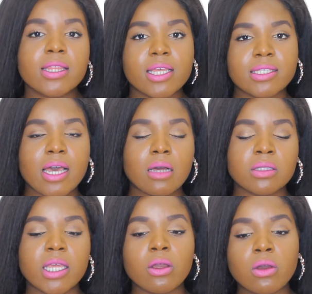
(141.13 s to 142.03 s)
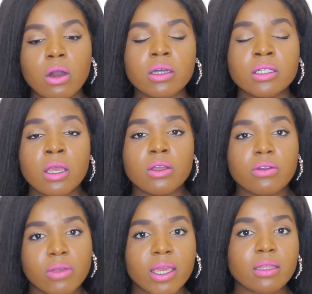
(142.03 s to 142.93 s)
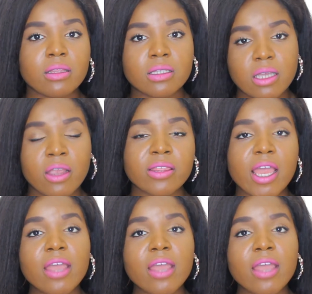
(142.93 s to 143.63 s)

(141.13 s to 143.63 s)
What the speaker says: that's out there. God created this earth.